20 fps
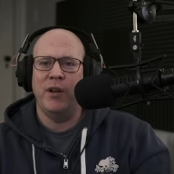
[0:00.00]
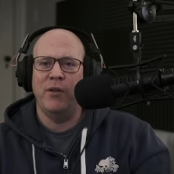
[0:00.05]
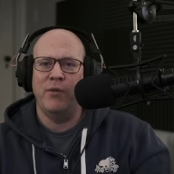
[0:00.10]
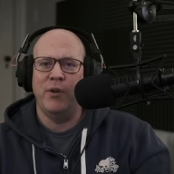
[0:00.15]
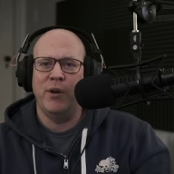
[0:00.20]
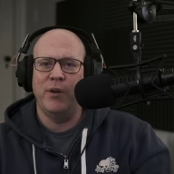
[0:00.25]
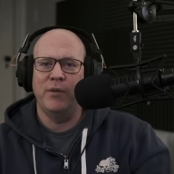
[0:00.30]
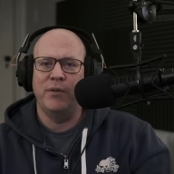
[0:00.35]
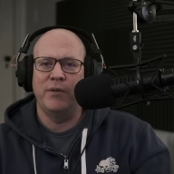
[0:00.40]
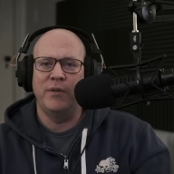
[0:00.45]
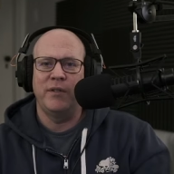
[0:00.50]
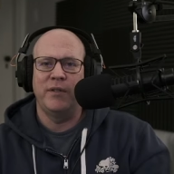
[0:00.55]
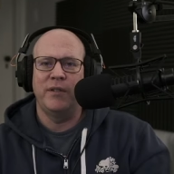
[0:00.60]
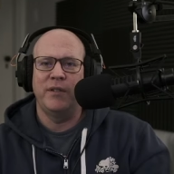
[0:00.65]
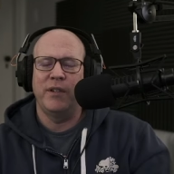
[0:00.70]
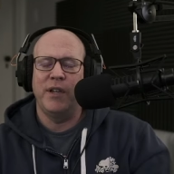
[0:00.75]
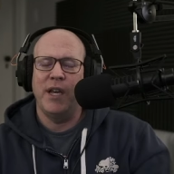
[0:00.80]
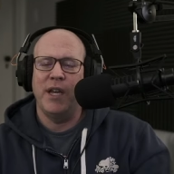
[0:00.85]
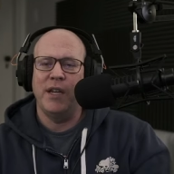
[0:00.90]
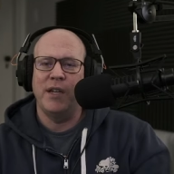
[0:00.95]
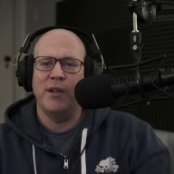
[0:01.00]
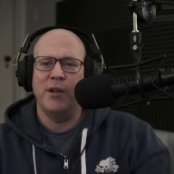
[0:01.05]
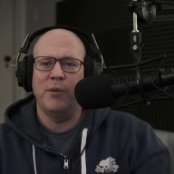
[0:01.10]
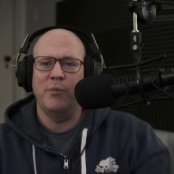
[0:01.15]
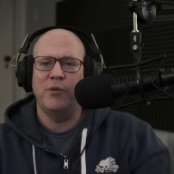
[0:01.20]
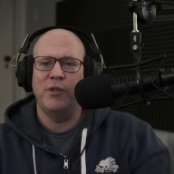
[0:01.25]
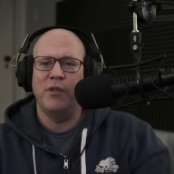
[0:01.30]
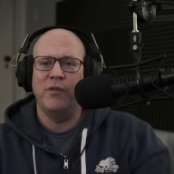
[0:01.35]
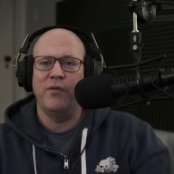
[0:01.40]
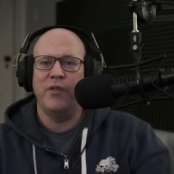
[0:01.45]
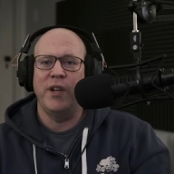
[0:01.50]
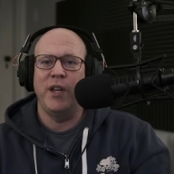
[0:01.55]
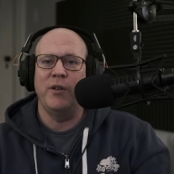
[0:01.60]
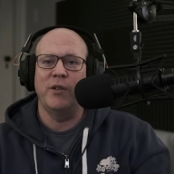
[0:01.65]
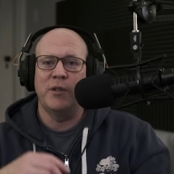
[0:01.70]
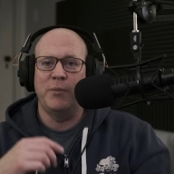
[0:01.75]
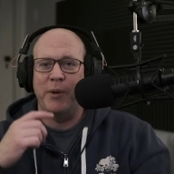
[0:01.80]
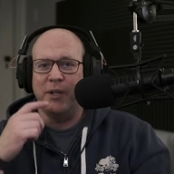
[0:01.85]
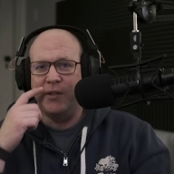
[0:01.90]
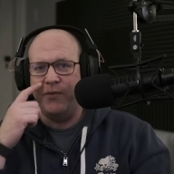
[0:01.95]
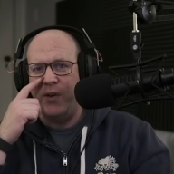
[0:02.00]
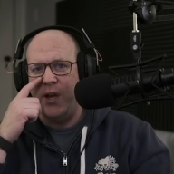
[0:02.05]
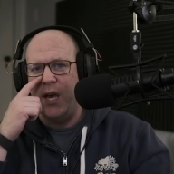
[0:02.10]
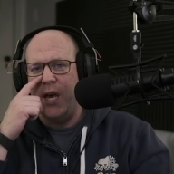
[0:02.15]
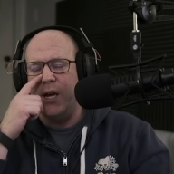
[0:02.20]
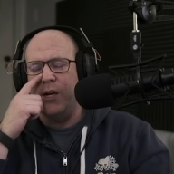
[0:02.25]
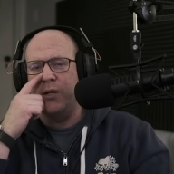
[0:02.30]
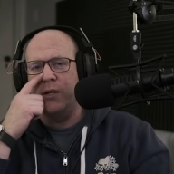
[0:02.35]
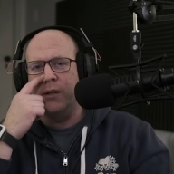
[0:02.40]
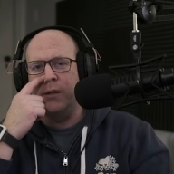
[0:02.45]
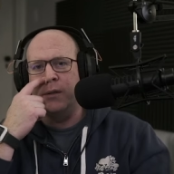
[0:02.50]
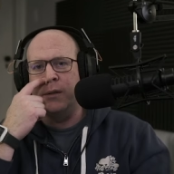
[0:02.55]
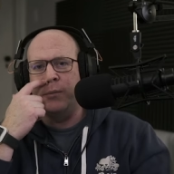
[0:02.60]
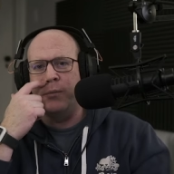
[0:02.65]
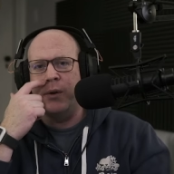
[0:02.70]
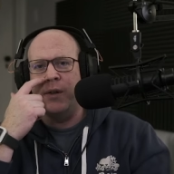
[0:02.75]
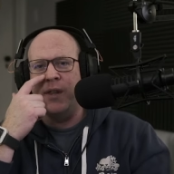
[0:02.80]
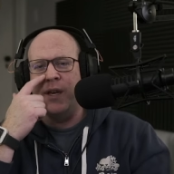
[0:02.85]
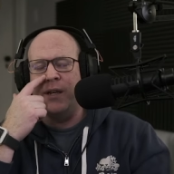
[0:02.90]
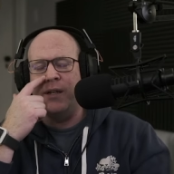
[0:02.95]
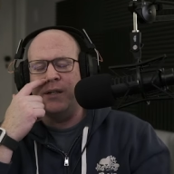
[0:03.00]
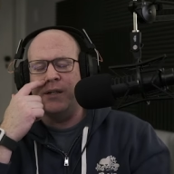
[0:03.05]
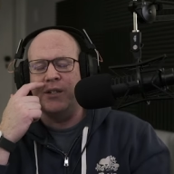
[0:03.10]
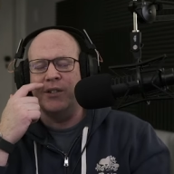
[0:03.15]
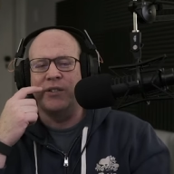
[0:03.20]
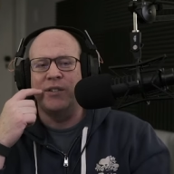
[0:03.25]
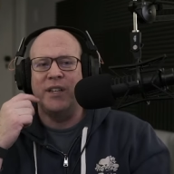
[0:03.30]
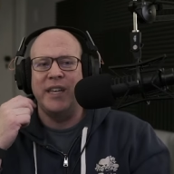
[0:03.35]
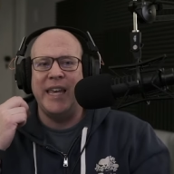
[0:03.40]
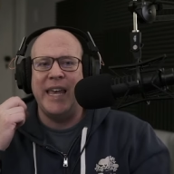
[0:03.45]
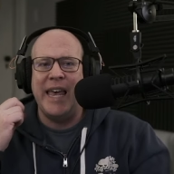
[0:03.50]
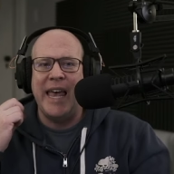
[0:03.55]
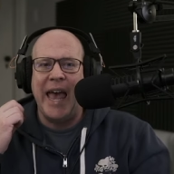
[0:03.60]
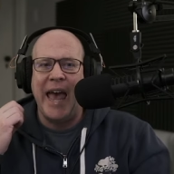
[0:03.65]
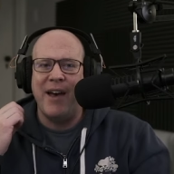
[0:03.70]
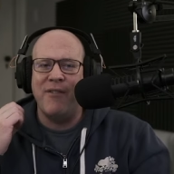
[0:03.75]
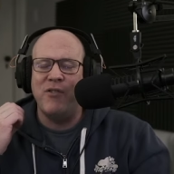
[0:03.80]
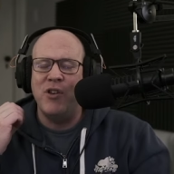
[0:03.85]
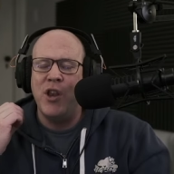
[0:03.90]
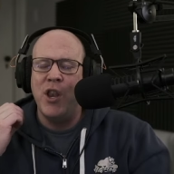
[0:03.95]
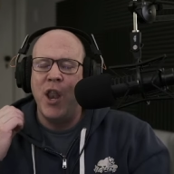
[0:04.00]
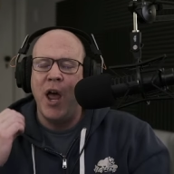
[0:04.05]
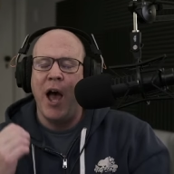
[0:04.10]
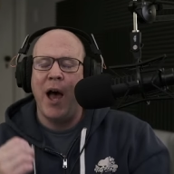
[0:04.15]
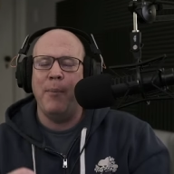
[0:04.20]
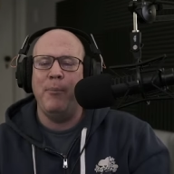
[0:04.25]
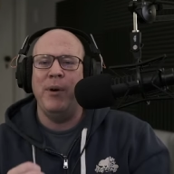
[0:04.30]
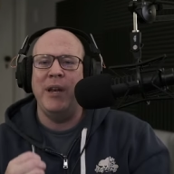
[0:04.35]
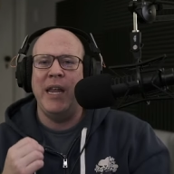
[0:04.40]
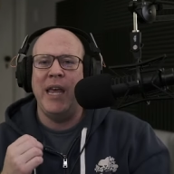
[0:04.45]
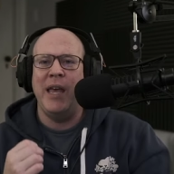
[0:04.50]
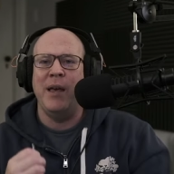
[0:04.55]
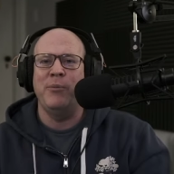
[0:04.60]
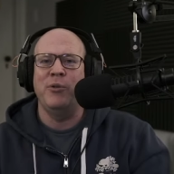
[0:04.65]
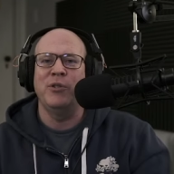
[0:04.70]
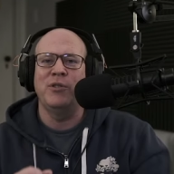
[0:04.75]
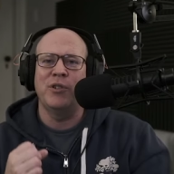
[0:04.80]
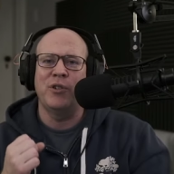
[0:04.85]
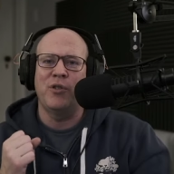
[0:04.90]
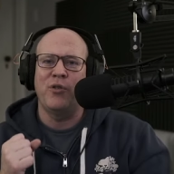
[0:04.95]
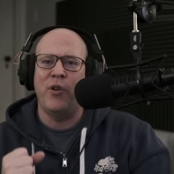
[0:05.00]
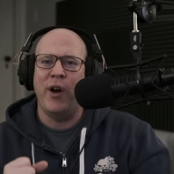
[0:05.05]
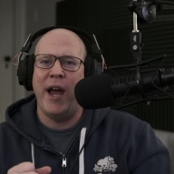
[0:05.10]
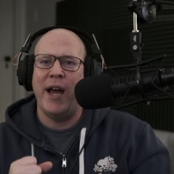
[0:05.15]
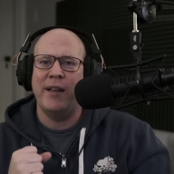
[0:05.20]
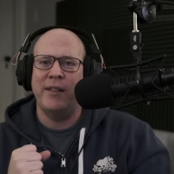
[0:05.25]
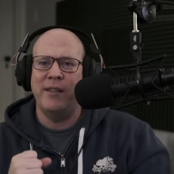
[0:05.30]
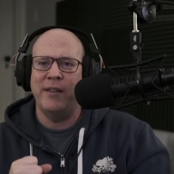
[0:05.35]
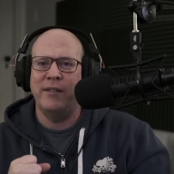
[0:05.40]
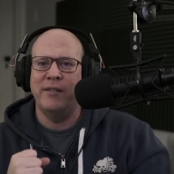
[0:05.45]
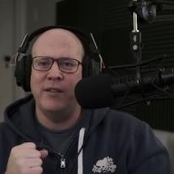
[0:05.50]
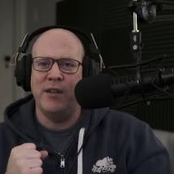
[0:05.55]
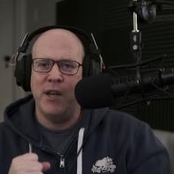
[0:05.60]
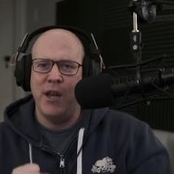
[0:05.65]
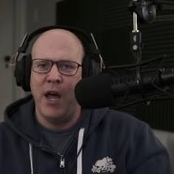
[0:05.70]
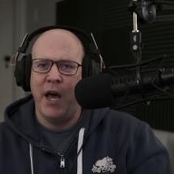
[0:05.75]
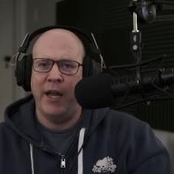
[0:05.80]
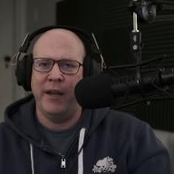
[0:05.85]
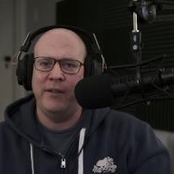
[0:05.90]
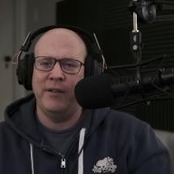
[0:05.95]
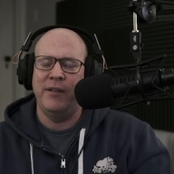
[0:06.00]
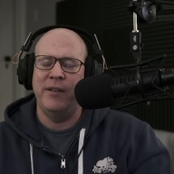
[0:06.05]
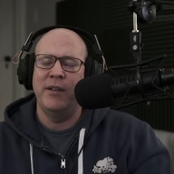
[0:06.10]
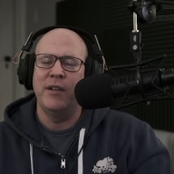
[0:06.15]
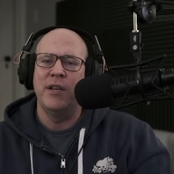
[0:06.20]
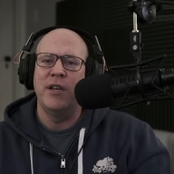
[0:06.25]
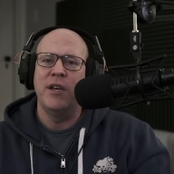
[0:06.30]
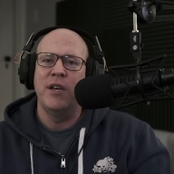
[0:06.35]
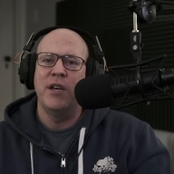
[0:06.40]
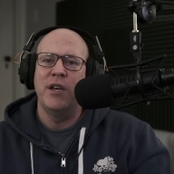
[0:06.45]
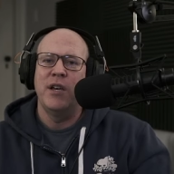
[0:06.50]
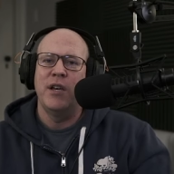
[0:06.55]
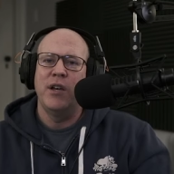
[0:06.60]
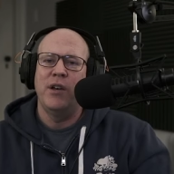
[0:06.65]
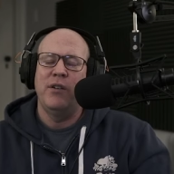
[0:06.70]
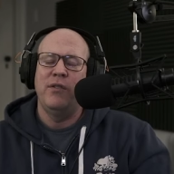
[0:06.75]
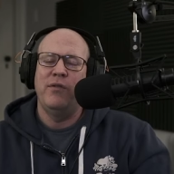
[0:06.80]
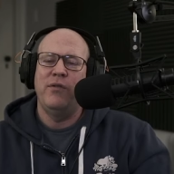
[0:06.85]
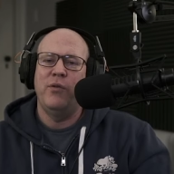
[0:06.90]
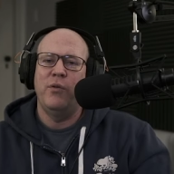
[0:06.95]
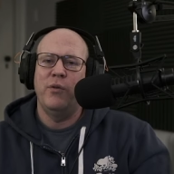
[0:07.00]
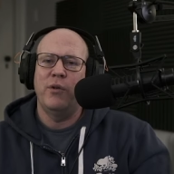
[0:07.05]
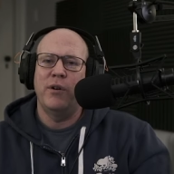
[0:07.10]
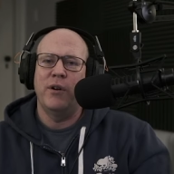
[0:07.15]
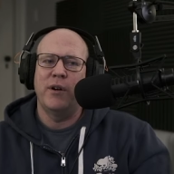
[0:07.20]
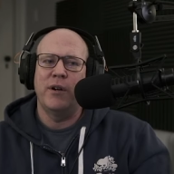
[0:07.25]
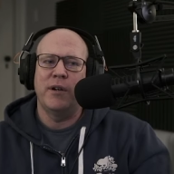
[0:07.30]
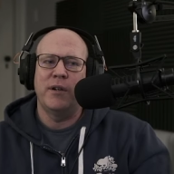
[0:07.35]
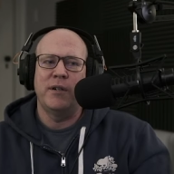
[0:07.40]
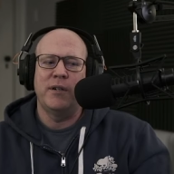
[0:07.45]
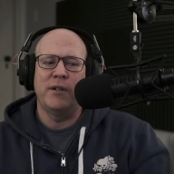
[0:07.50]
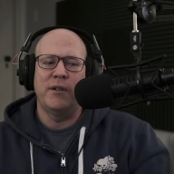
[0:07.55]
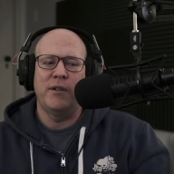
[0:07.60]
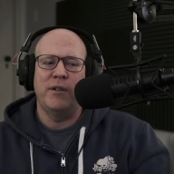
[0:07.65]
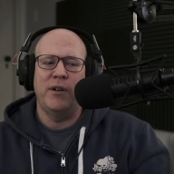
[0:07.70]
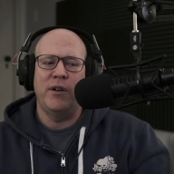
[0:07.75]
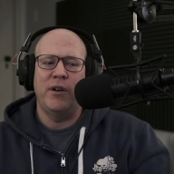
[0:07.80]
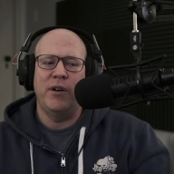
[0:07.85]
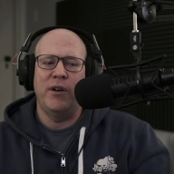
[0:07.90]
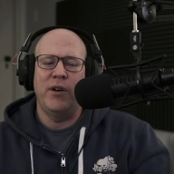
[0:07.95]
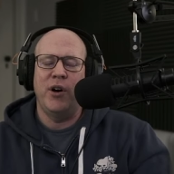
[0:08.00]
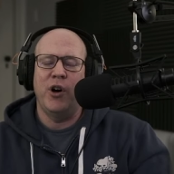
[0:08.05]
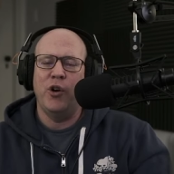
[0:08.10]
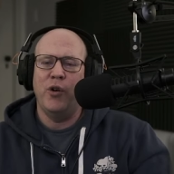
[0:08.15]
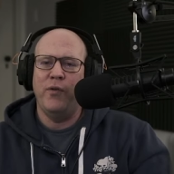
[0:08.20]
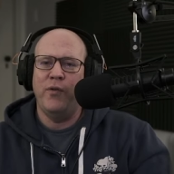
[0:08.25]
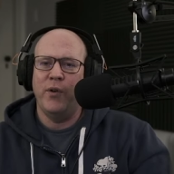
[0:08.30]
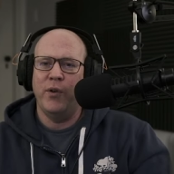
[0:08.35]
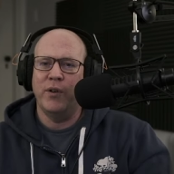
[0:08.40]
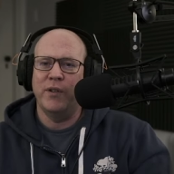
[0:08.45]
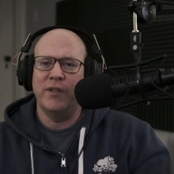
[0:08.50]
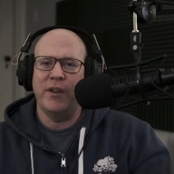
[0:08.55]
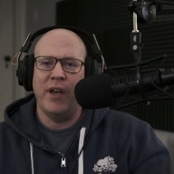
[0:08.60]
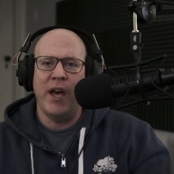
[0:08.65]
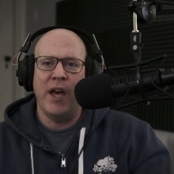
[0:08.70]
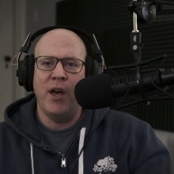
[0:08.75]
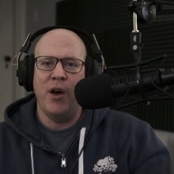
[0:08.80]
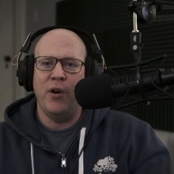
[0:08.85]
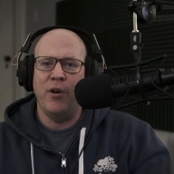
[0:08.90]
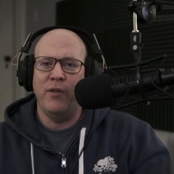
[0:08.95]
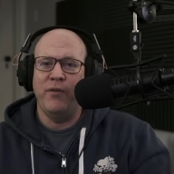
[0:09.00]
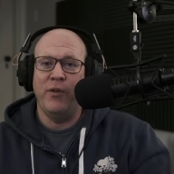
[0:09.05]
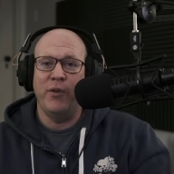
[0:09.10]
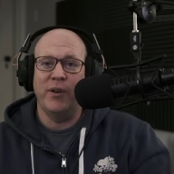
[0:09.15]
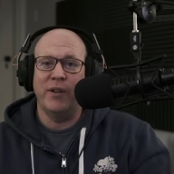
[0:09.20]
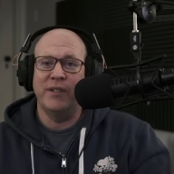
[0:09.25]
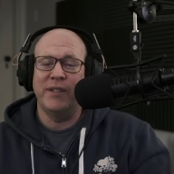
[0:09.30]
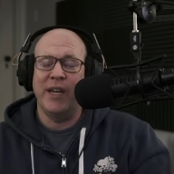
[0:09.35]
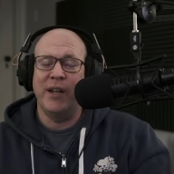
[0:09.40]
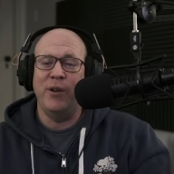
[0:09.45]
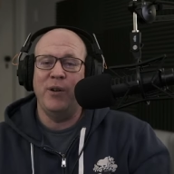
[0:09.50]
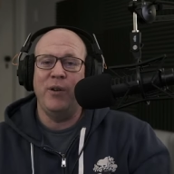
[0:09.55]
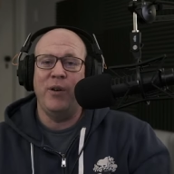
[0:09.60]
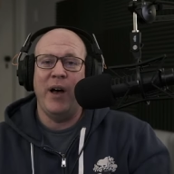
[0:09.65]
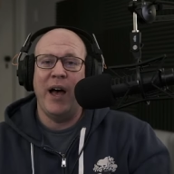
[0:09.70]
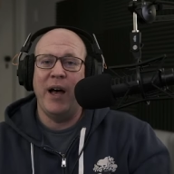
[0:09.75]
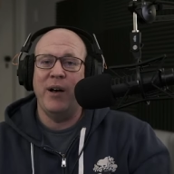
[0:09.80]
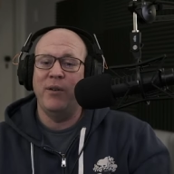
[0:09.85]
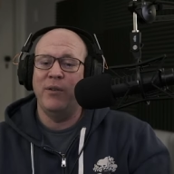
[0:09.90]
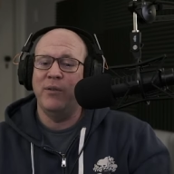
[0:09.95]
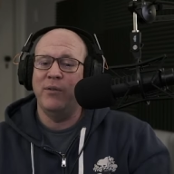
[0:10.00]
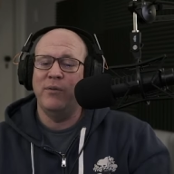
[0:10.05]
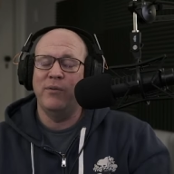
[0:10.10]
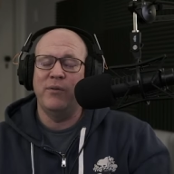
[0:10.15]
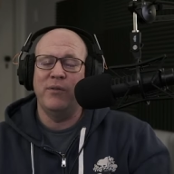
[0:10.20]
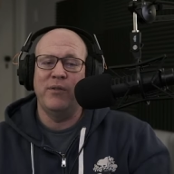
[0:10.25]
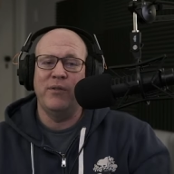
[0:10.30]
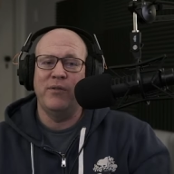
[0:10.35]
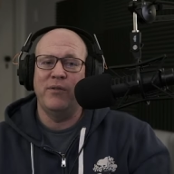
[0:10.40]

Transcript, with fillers: of inroads in terms of video specifications, but they just have not been able to crack this nut for autofocus, eye autofocus. I don't know how